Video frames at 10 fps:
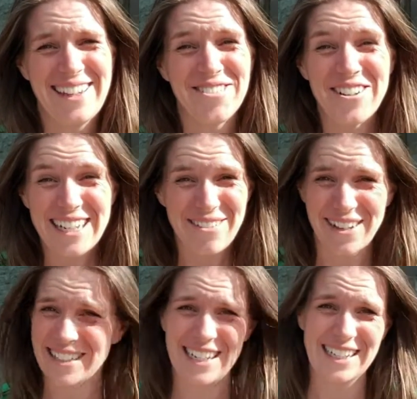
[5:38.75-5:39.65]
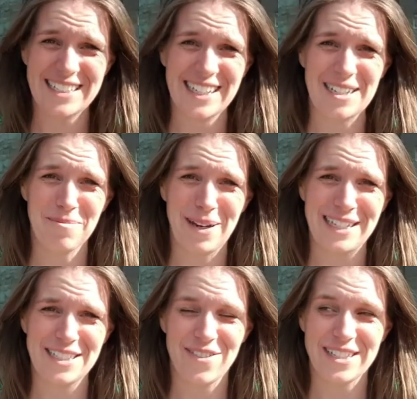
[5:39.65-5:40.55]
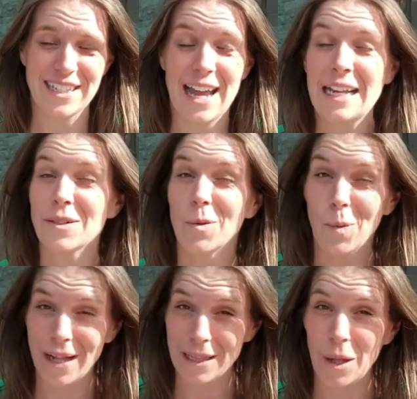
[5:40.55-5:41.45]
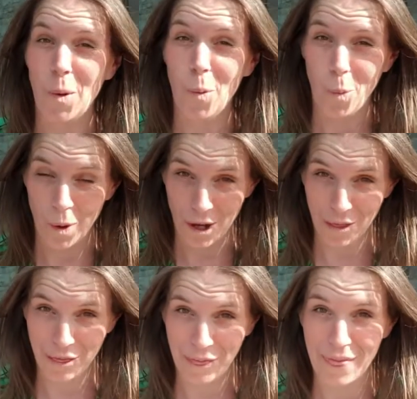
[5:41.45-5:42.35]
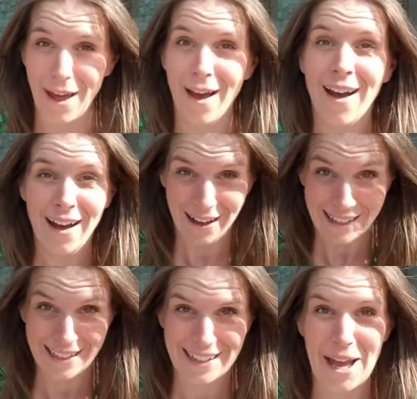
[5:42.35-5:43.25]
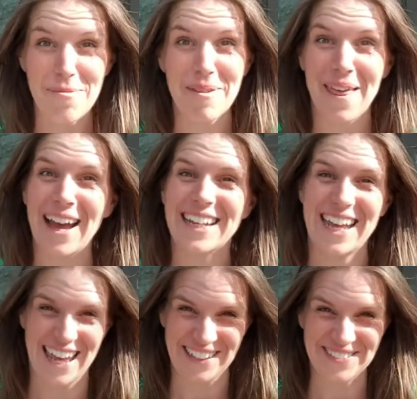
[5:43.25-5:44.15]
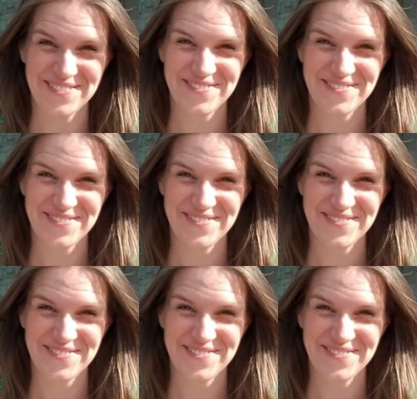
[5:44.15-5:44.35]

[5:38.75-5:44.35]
Really fascinating place to visit and well worth the hike up that hill.